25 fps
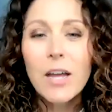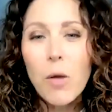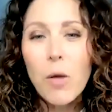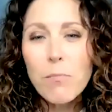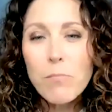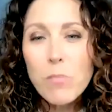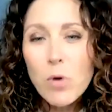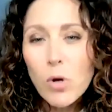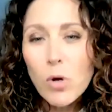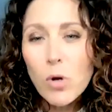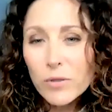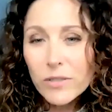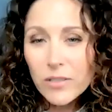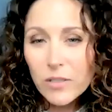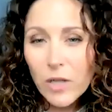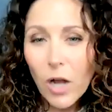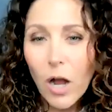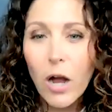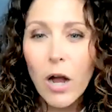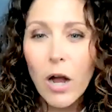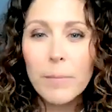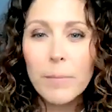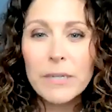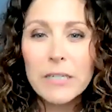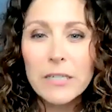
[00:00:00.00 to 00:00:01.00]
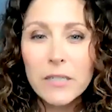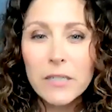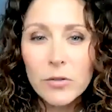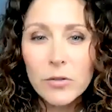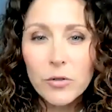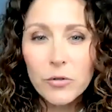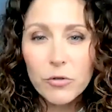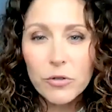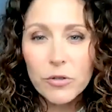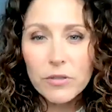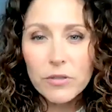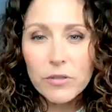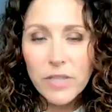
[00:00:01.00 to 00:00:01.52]
most common
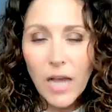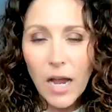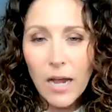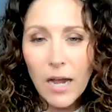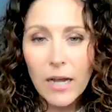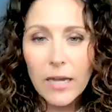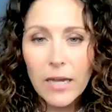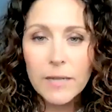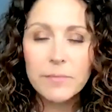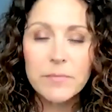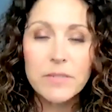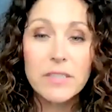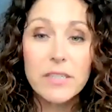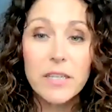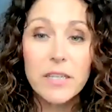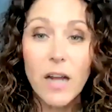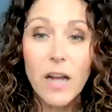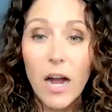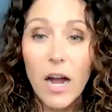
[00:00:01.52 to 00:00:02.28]
times that